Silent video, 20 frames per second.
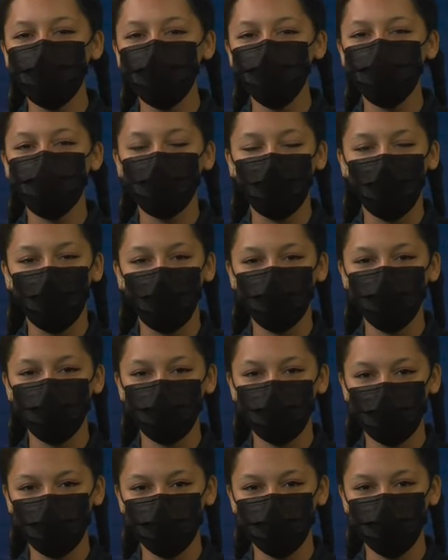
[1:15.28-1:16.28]
bring all
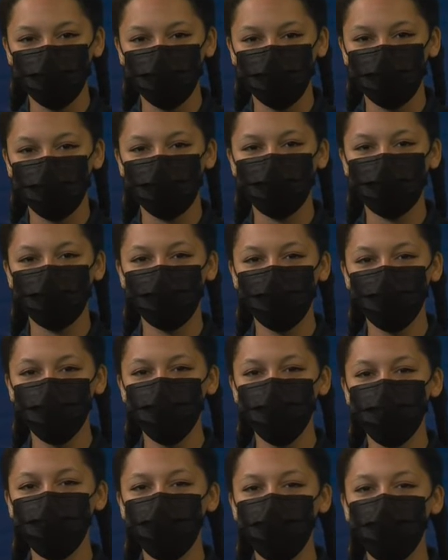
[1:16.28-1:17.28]
donations to the
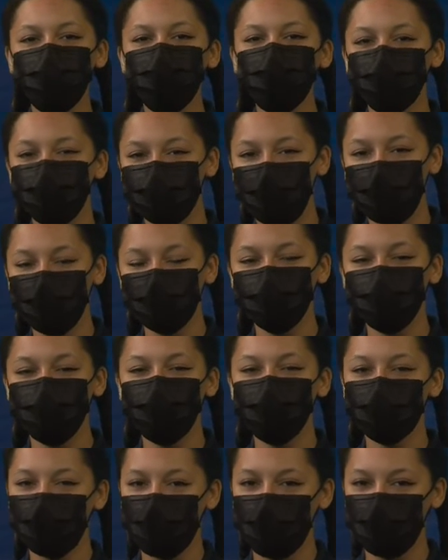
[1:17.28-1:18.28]
leadership room next to the
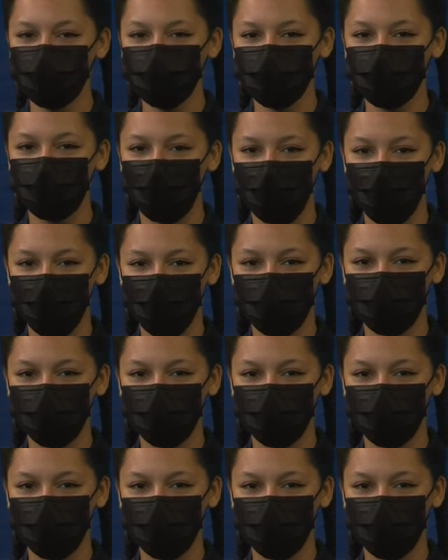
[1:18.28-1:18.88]
cafeteria.